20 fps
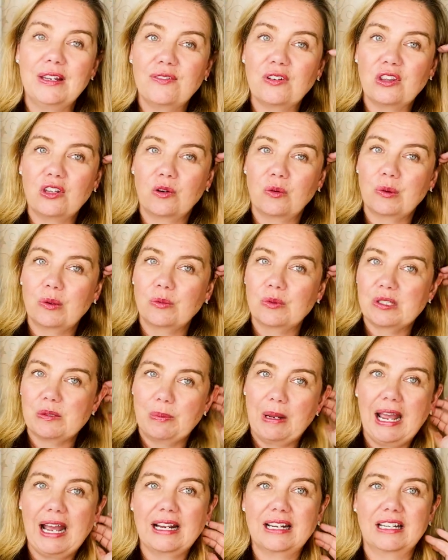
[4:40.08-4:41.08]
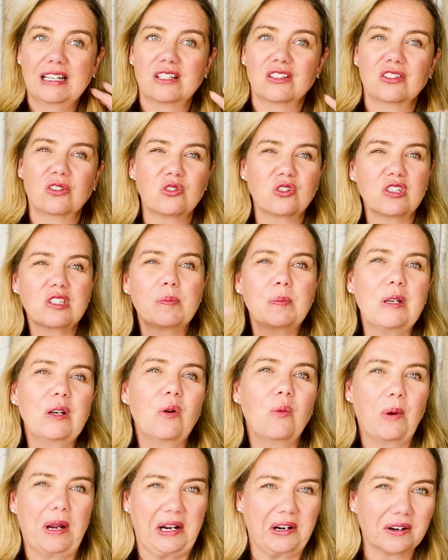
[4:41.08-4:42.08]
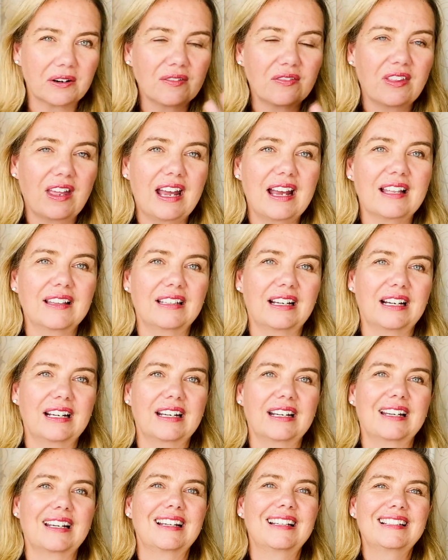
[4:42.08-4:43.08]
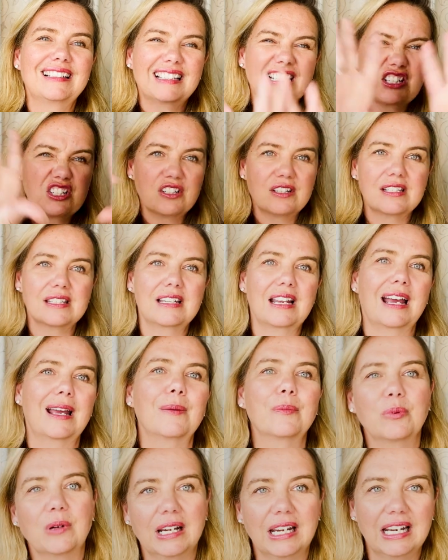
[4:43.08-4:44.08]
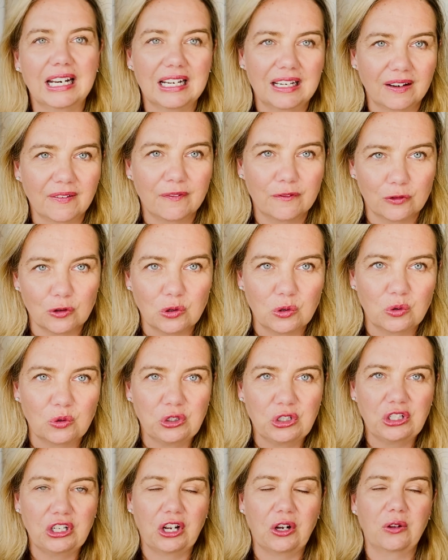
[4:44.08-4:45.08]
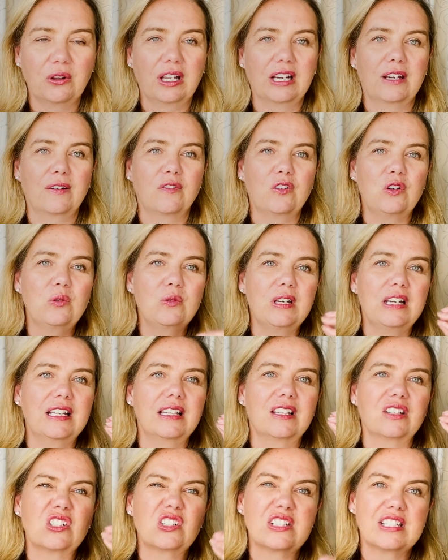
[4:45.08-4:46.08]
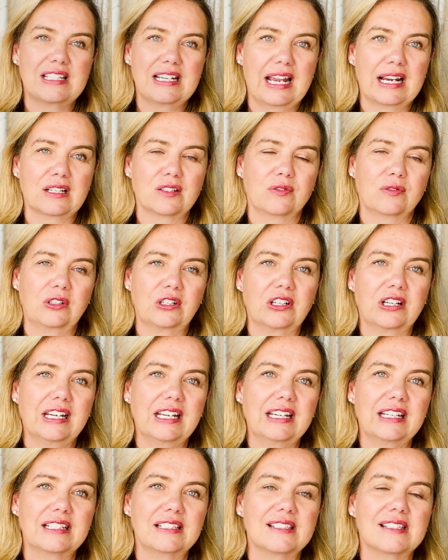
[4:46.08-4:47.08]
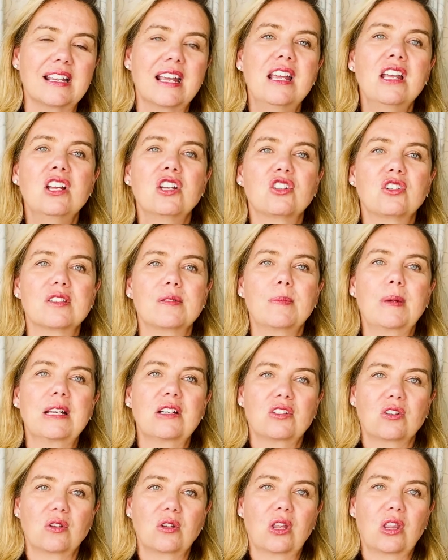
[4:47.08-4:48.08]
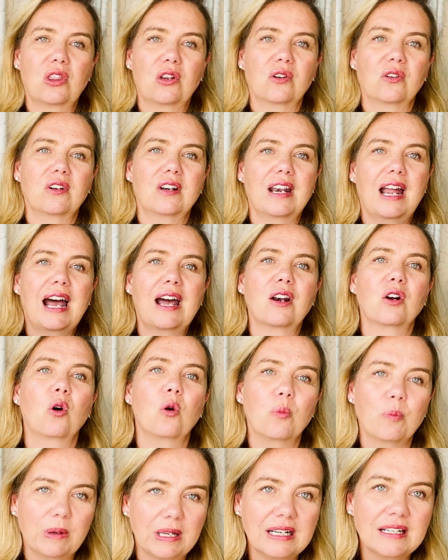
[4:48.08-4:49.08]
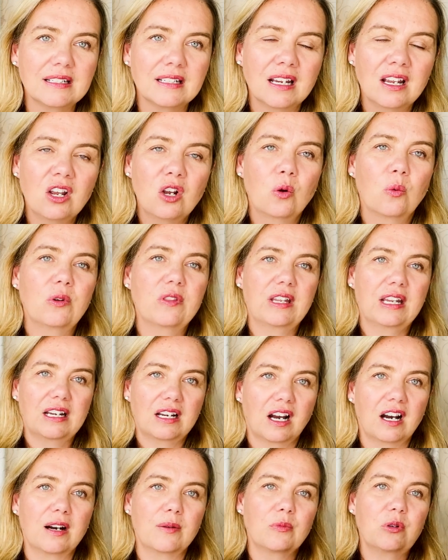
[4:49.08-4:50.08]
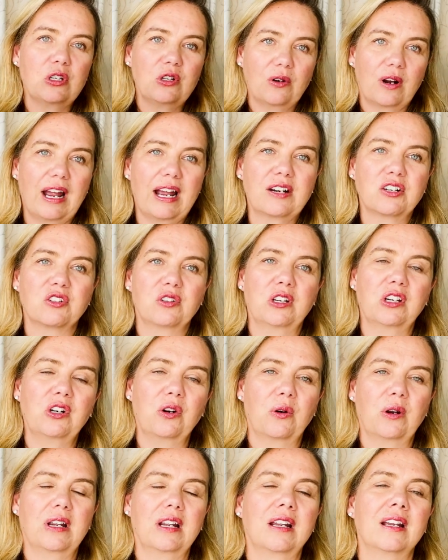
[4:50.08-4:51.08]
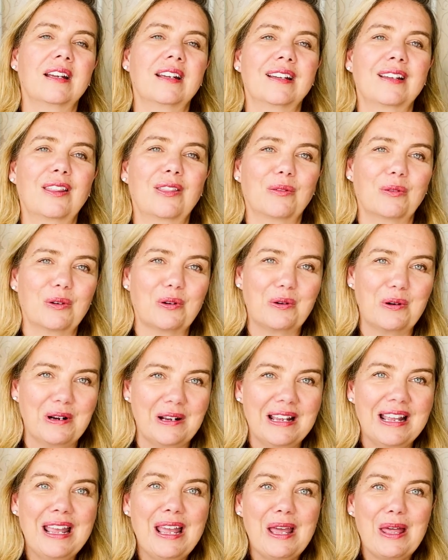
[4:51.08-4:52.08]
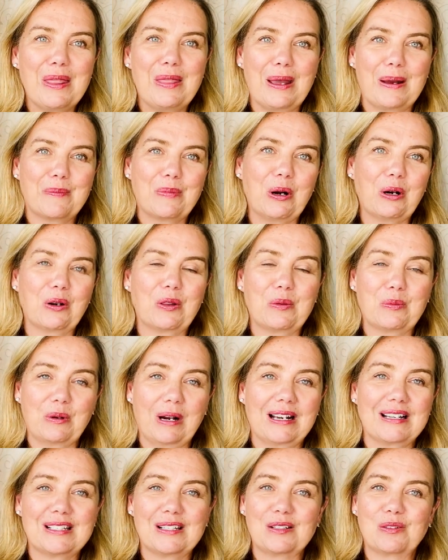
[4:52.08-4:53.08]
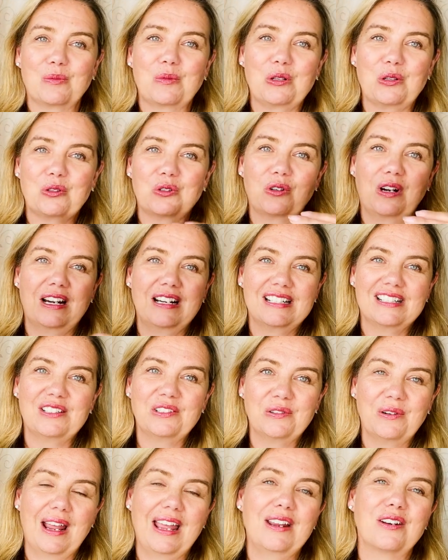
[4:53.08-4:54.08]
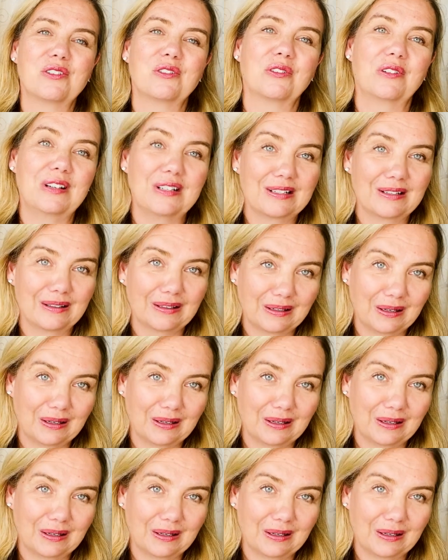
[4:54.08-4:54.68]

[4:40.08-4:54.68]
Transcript: even though it was packaged. So just be aware of that. Like, let's just not bring in food, you know, like if you need little snacks for your kids. Just make sure that they're not opened when they come, when you're actually going through that part of the process when you're trying to enter into the